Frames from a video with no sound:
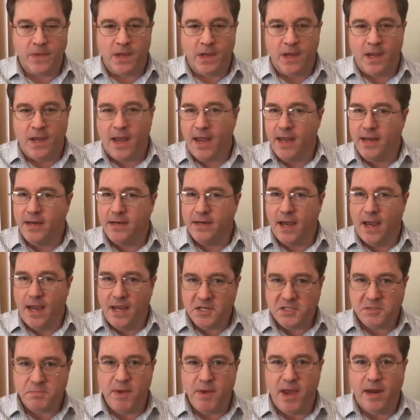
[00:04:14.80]
And
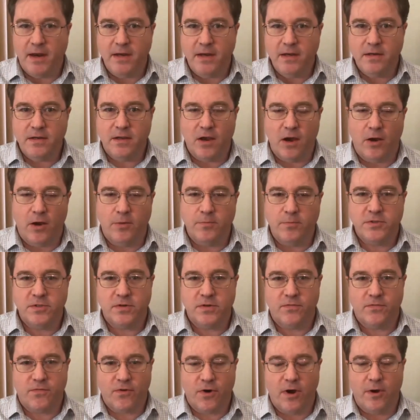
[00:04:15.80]
Acemannan comes
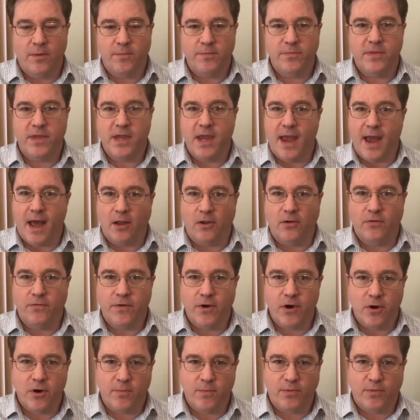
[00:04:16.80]
from the aloe
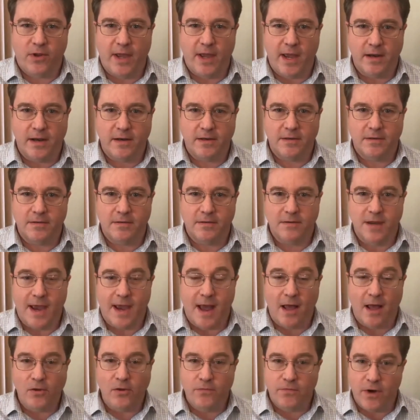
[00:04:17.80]
vera plant.
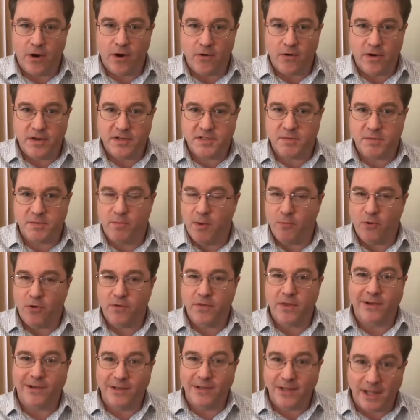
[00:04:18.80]
Aloe vera is a member of
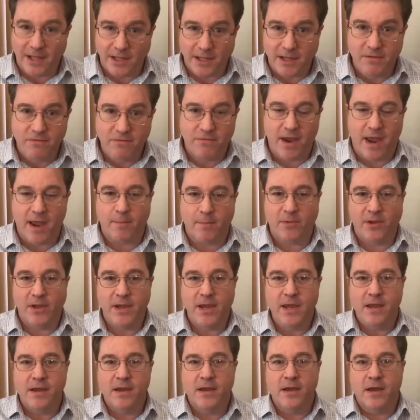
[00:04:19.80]
the lily
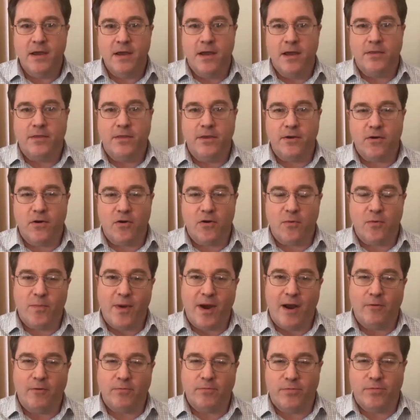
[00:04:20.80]
family. There are
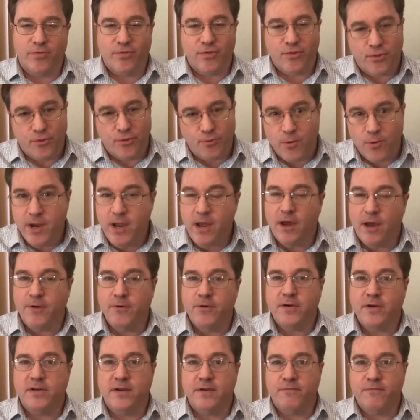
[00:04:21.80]
about
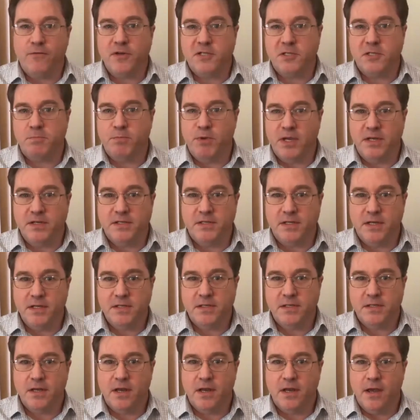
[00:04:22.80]
300 different
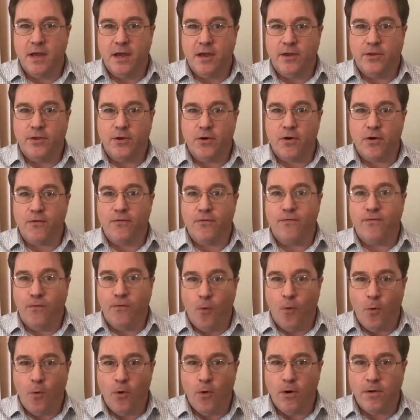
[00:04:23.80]
species. There are
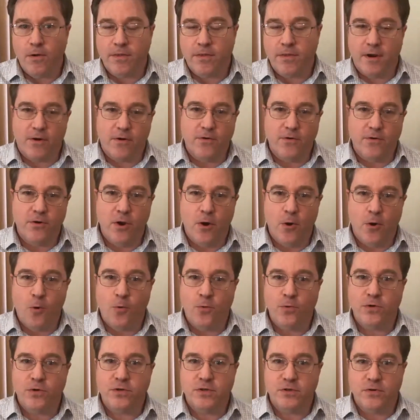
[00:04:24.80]
4 that are
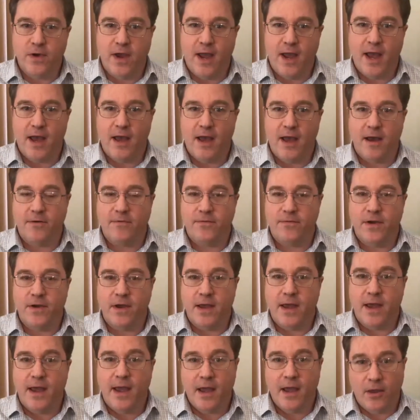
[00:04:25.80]
known to have
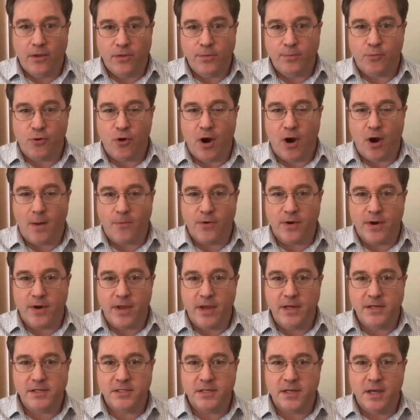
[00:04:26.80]
health
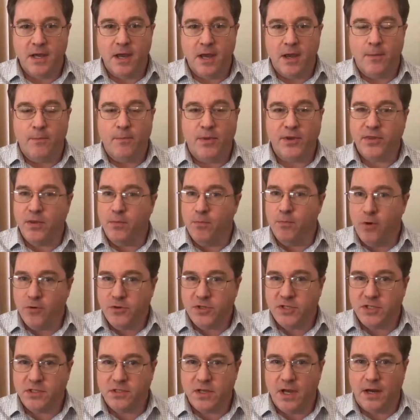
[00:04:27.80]
properties, but the most
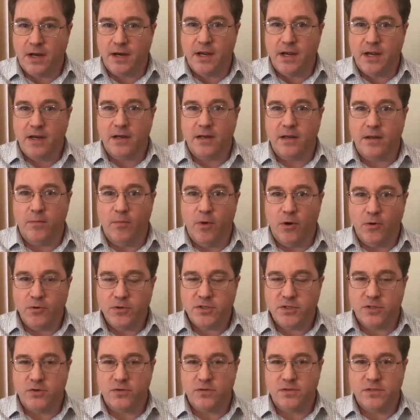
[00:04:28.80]
studied and the most
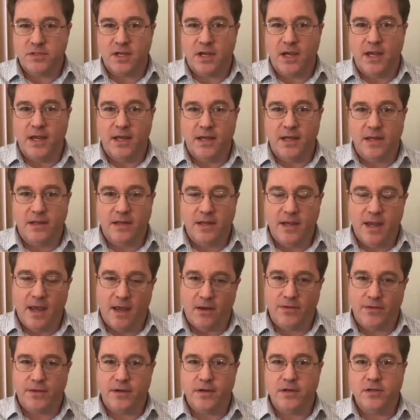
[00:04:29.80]
used in the
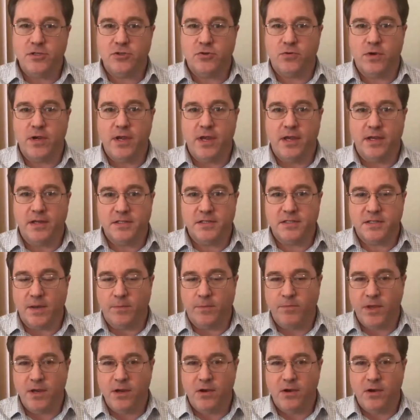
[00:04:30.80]
health industry is
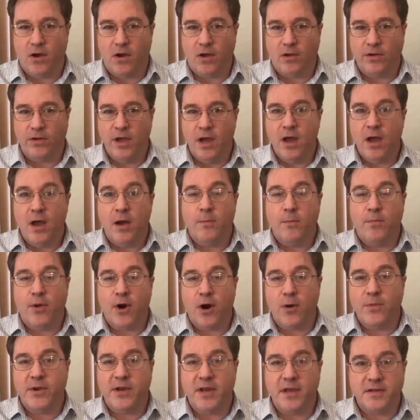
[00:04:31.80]
something called
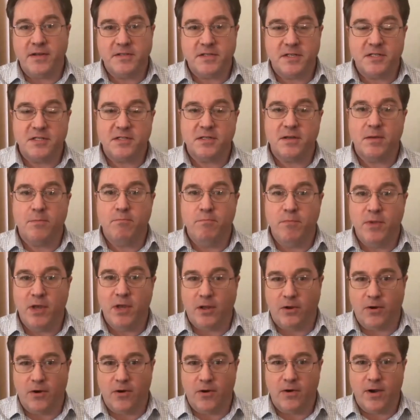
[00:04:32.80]
Barbadensis
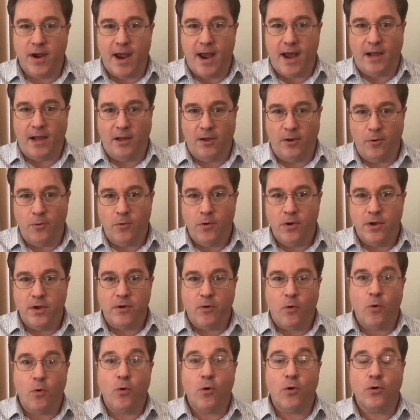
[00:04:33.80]
miller aloe,
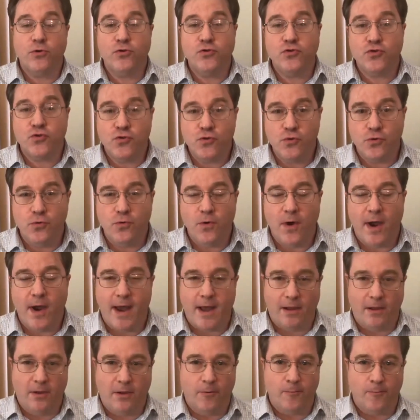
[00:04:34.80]
or true
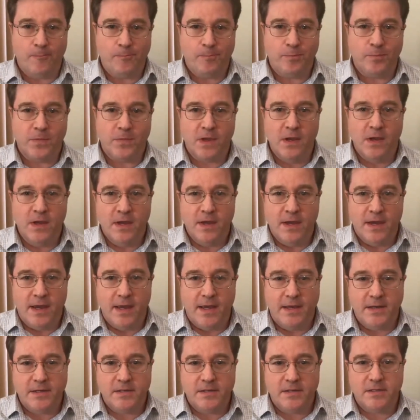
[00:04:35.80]
aloe.
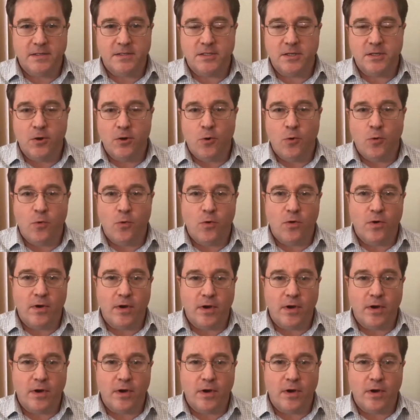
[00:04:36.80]
And so